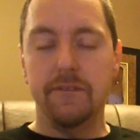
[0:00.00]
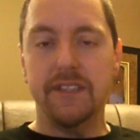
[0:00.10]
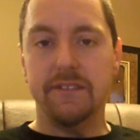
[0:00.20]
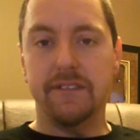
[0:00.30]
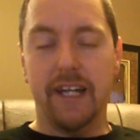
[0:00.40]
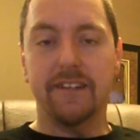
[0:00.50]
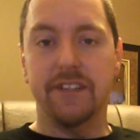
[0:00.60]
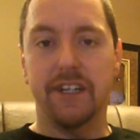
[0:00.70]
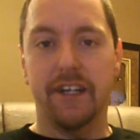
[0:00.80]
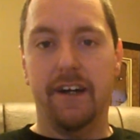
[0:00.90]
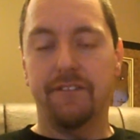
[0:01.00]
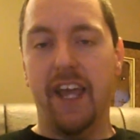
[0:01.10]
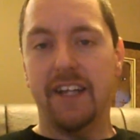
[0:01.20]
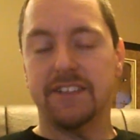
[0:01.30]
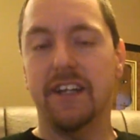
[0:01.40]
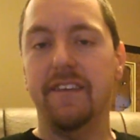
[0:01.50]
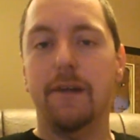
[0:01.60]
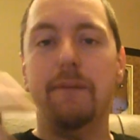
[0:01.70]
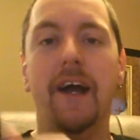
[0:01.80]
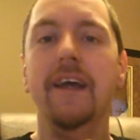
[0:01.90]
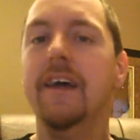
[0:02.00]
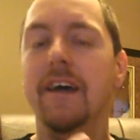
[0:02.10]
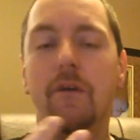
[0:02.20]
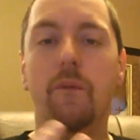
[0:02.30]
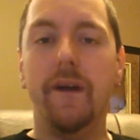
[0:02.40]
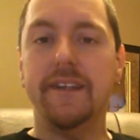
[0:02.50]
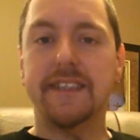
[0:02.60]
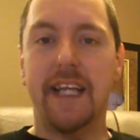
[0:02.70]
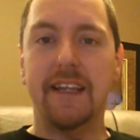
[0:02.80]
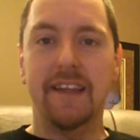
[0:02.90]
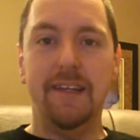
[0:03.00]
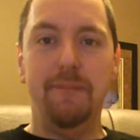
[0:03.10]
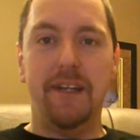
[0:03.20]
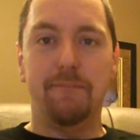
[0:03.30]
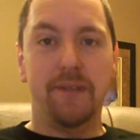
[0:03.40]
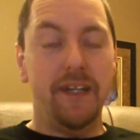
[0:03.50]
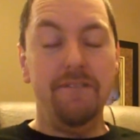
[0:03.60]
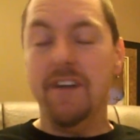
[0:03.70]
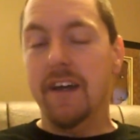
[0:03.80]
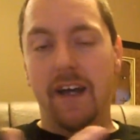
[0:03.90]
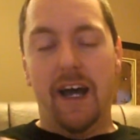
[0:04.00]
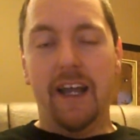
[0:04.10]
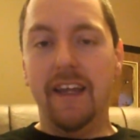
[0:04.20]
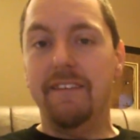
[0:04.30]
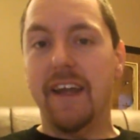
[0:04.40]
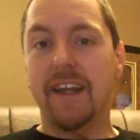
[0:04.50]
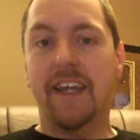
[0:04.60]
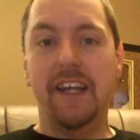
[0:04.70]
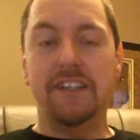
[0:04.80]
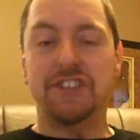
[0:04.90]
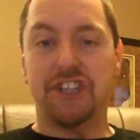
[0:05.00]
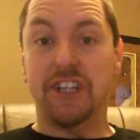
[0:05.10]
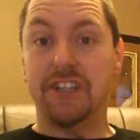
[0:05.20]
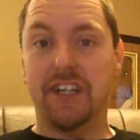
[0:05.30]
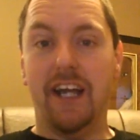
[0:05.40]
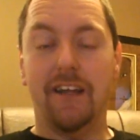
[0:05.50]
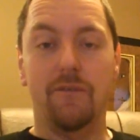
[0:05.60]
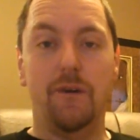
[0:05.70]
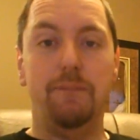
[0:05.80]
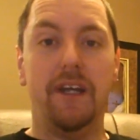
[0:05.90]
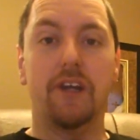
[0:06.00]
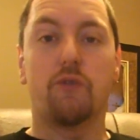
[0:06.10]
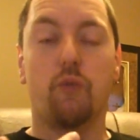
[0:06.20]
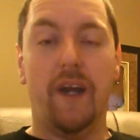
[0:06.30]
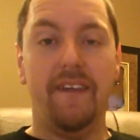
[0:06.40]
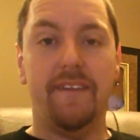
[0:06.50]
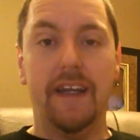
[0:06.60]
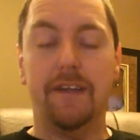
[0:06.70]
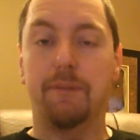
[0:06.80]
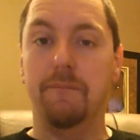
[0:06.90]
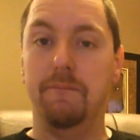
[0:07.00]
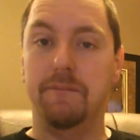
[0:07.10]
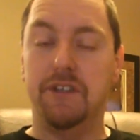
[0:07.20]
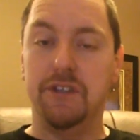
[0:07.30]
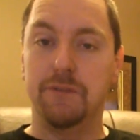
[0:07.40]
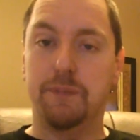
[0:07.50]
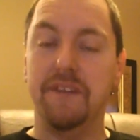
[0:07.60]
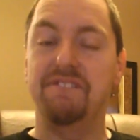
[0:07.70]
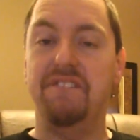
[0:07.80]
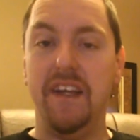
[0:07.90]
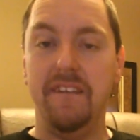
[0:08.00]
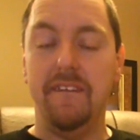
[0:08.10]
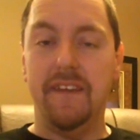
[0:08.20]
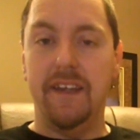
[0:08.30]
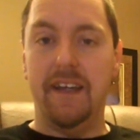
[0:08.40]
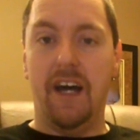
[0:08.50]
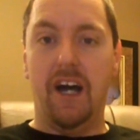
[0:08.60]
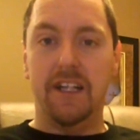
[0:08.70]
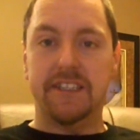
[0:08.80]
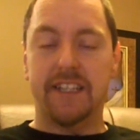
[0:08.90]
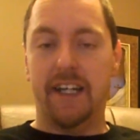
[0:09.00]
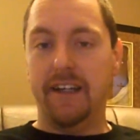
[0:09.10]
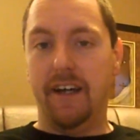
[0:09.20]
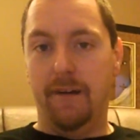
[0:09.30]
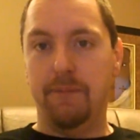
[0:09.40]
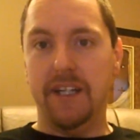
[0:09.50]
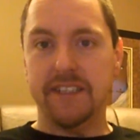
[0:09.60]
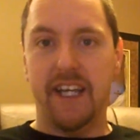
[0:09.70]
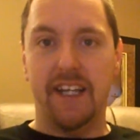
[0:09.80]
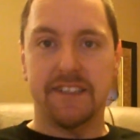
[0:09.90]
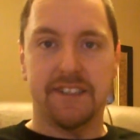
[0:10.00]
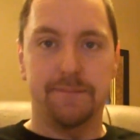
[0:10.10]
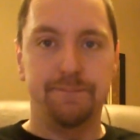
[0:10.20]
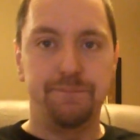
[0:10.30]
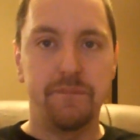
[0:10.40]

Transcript: likelihood of cancer. And thereby, what does that lead me to believe? I.e. that a ketogenic diet would be a great thing to prevent the onset of breast cancer.